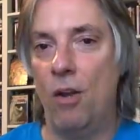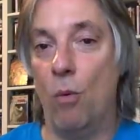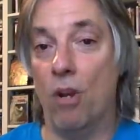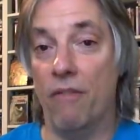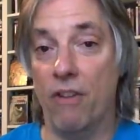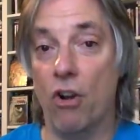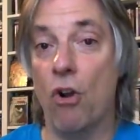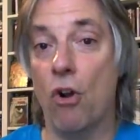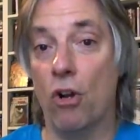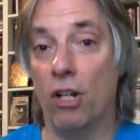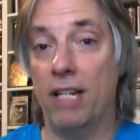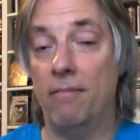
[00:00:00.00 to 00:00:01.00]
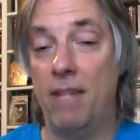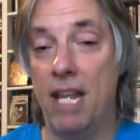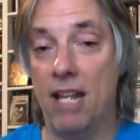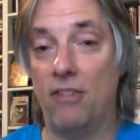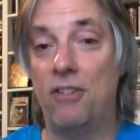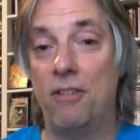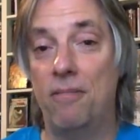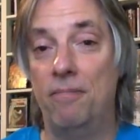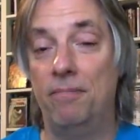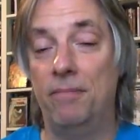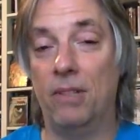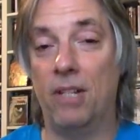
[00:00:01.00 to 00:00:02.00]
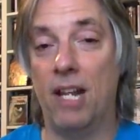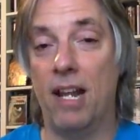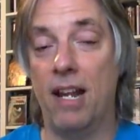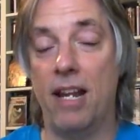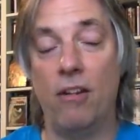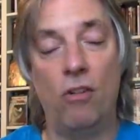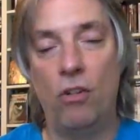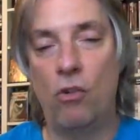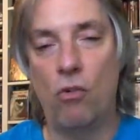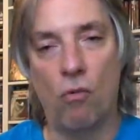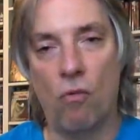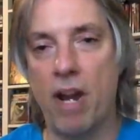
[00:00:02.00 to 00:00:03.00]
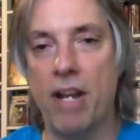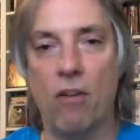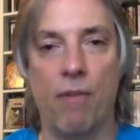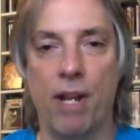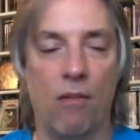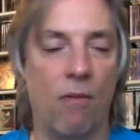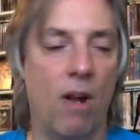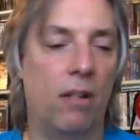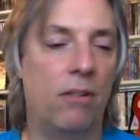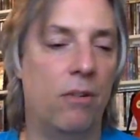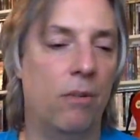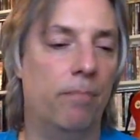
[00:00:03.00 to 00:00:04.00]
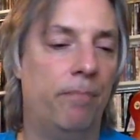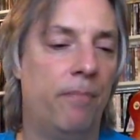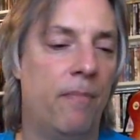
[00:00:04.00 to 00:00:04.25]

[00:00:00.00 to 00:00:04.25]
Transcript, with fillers: one of their early hits, okay? A great arena rock tune.